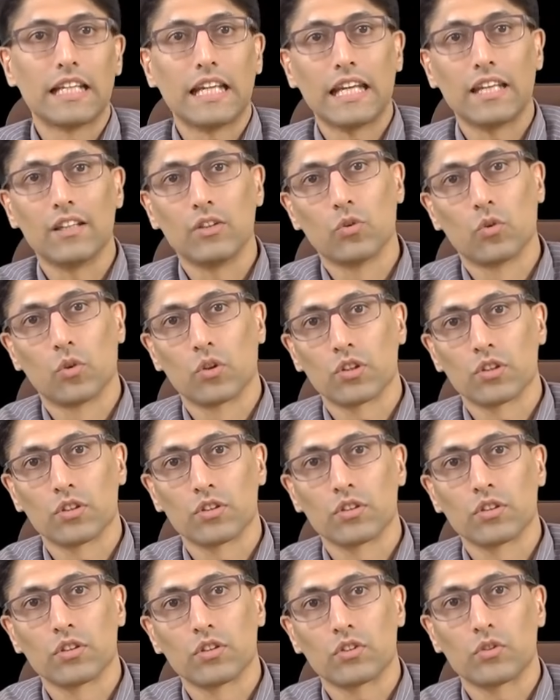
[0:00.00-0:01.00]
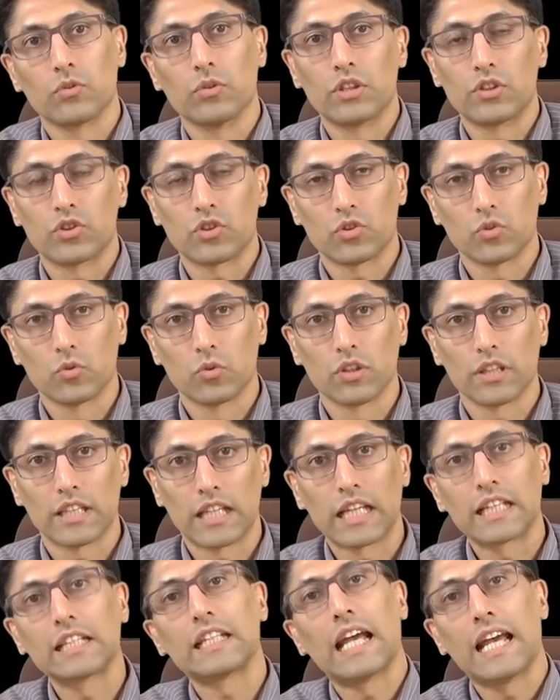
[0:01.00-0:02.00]
in order to ensure
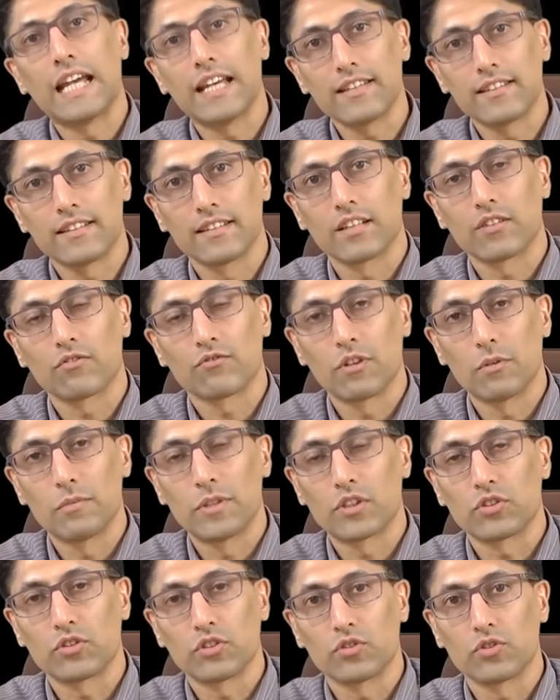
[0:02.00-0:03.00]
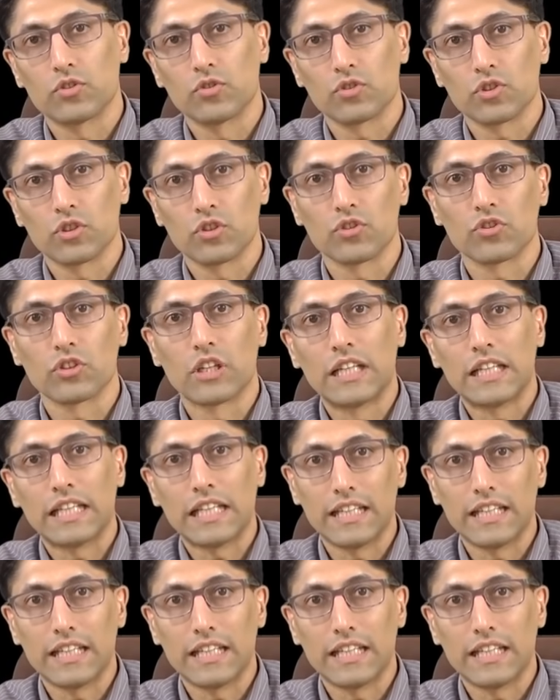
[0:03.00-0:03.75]
that exit from institutions